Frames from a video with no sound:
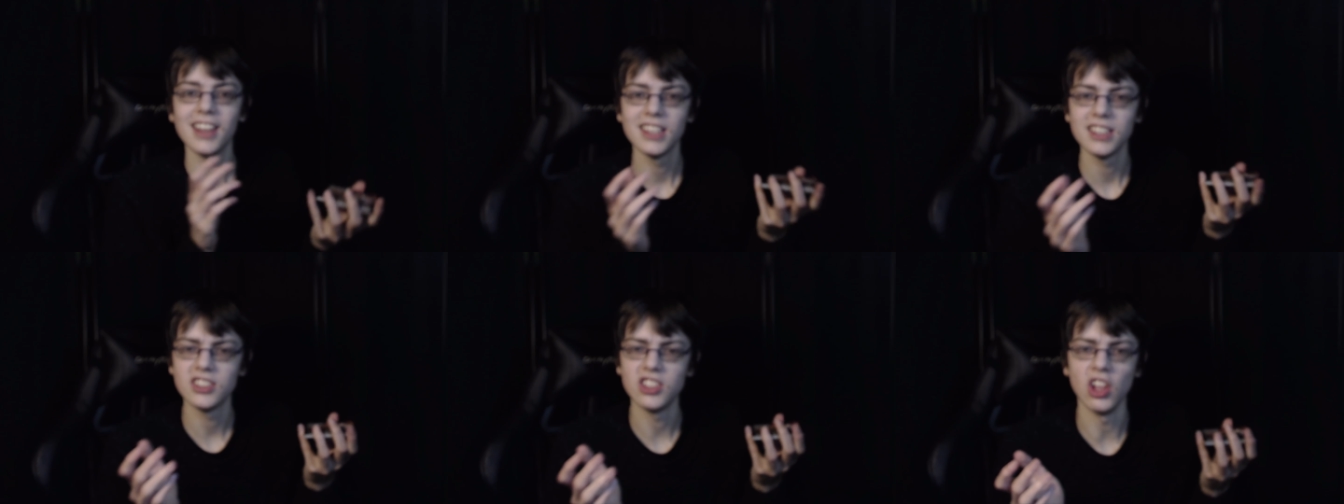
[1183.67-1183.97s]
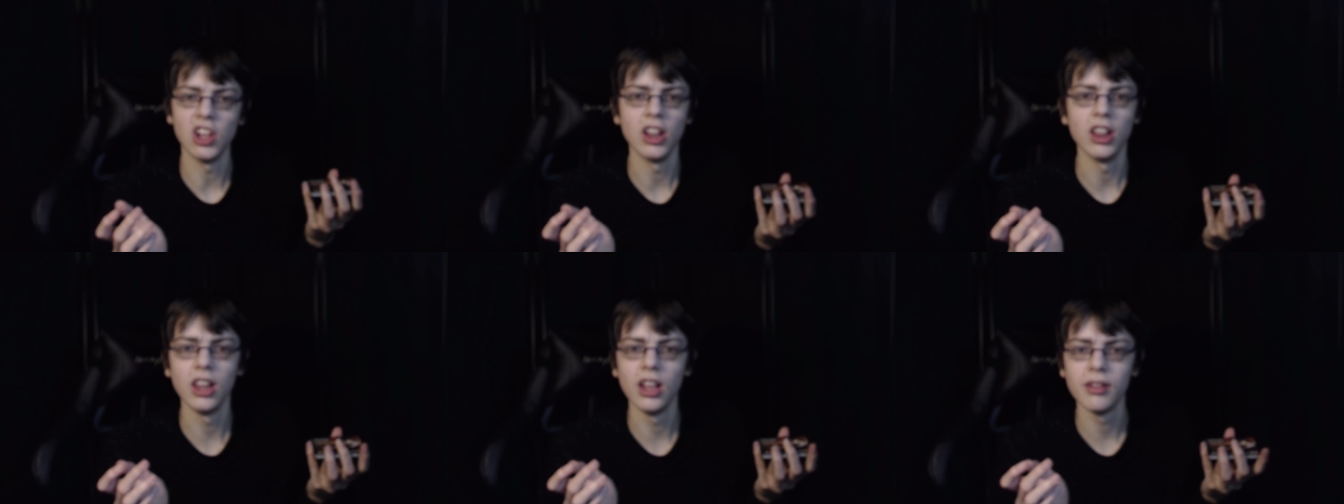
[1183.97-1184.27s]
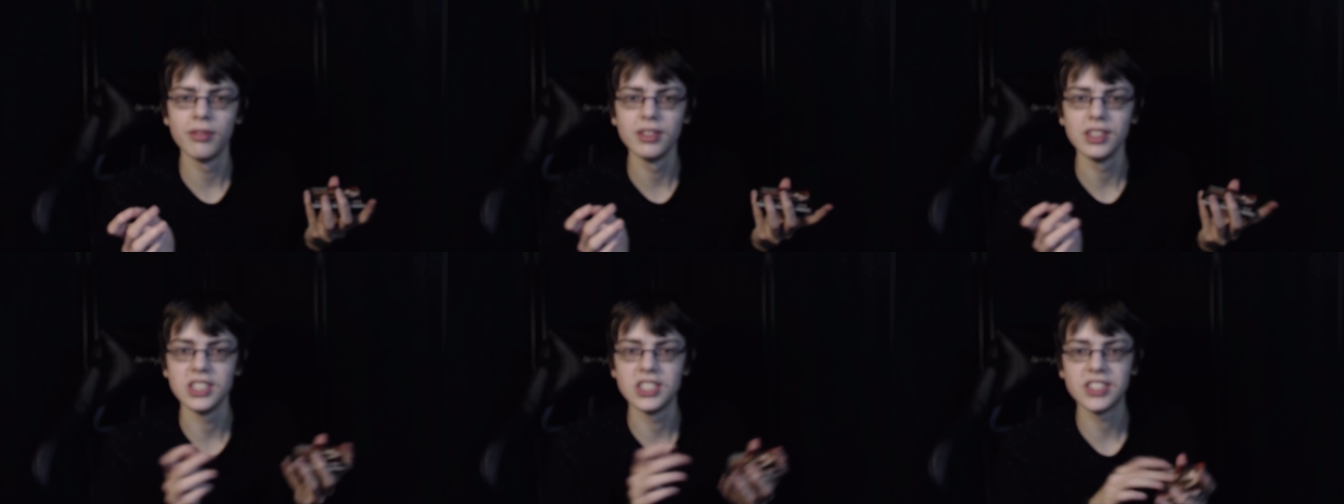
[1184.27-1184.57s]
The
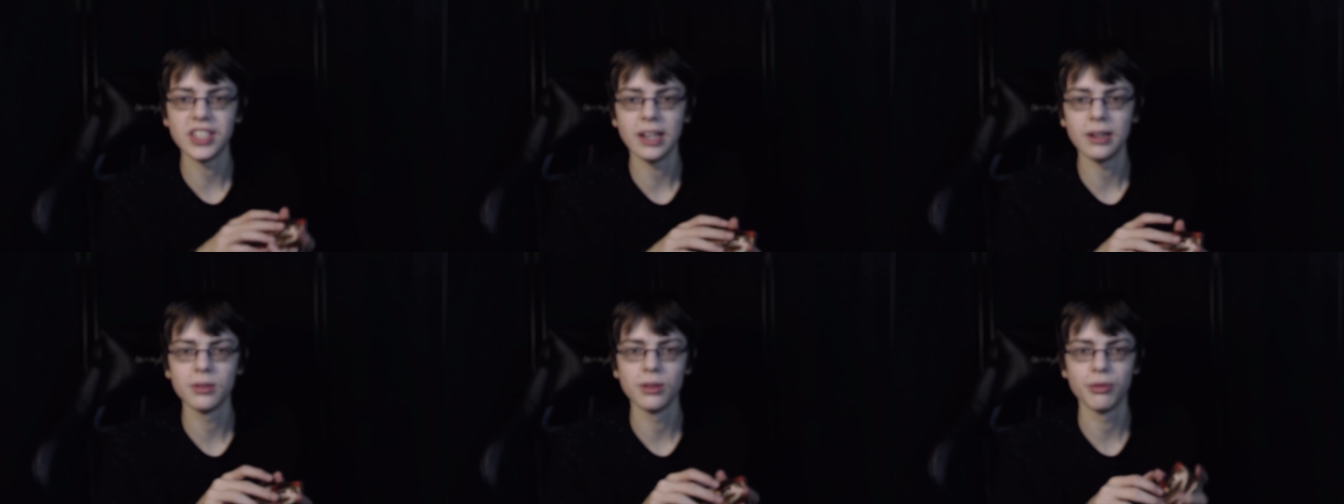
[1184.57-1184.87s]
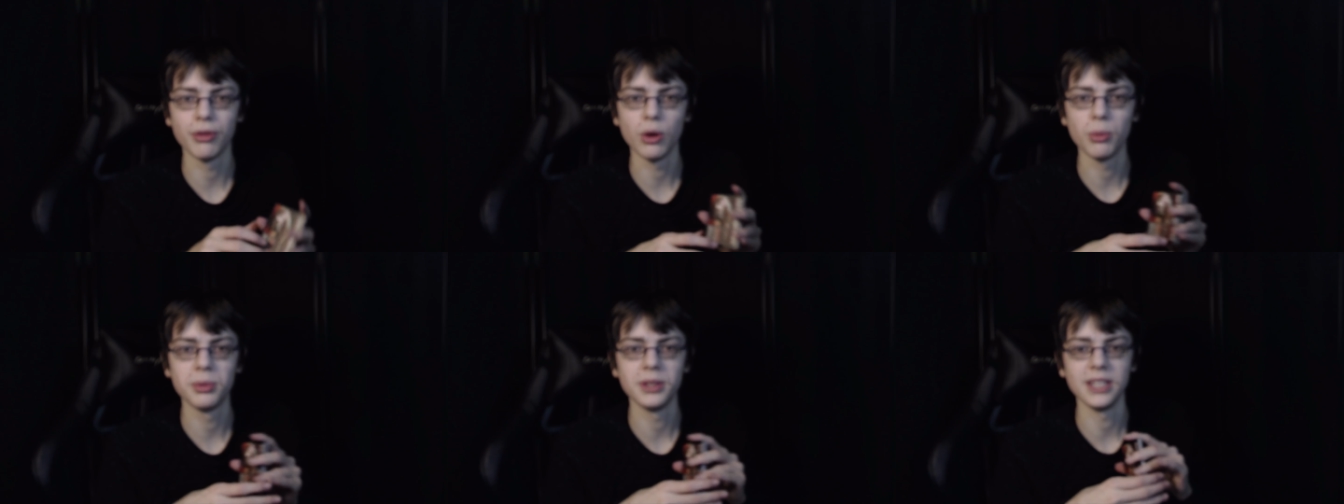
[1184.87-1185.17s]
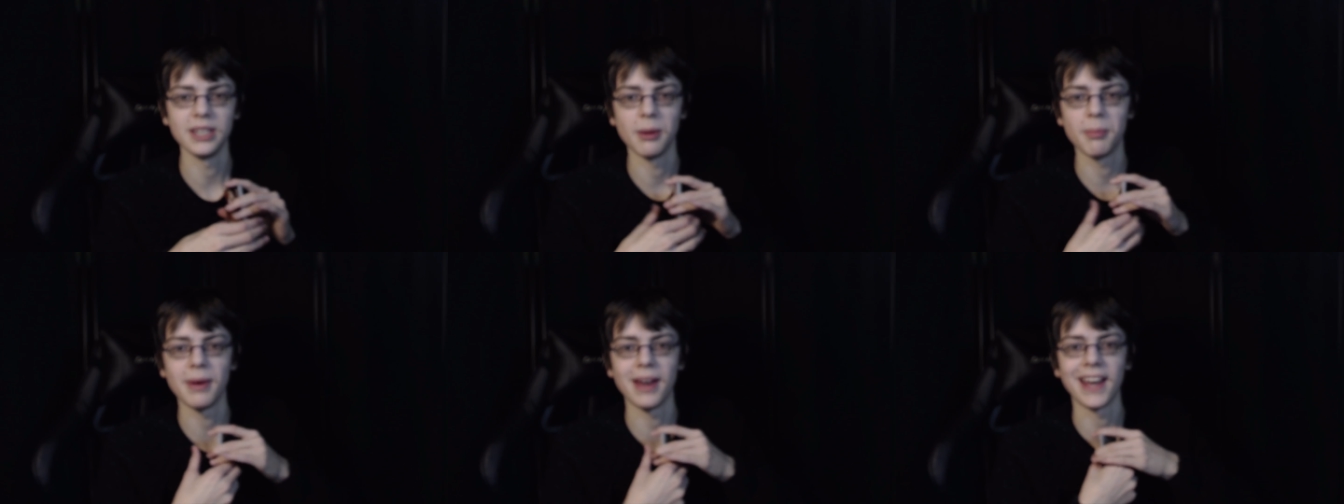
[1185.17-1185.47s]
lovely sound of
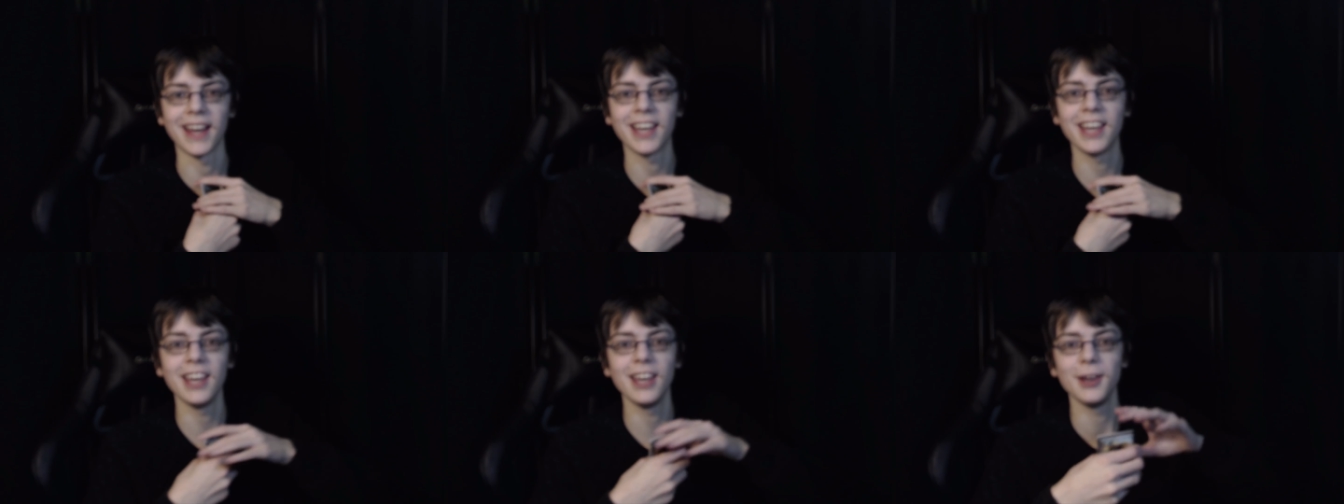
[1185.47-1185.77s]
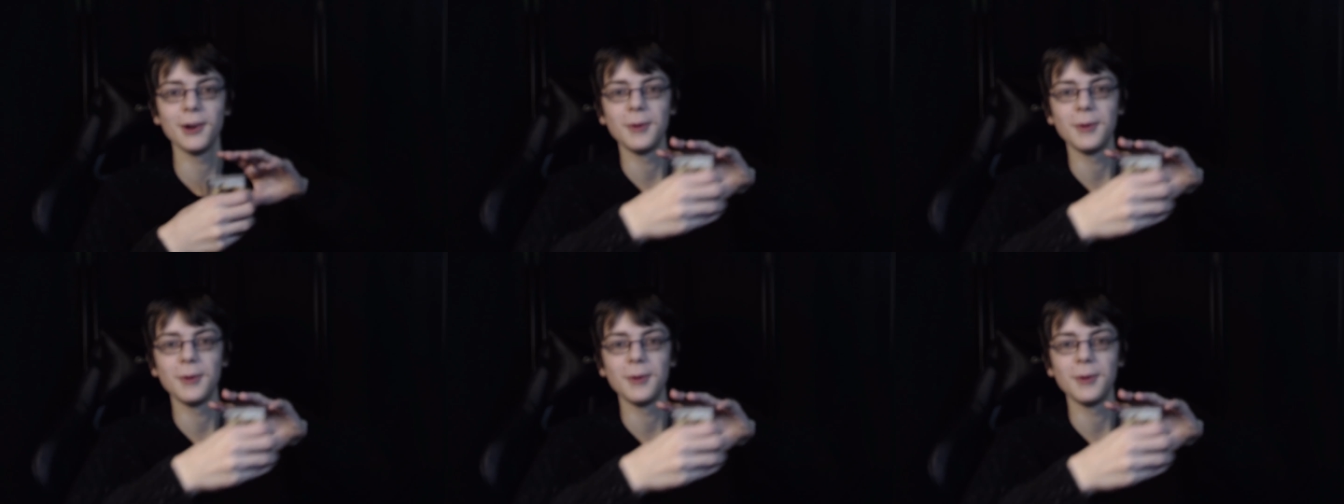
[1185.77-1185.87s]
opening a pack.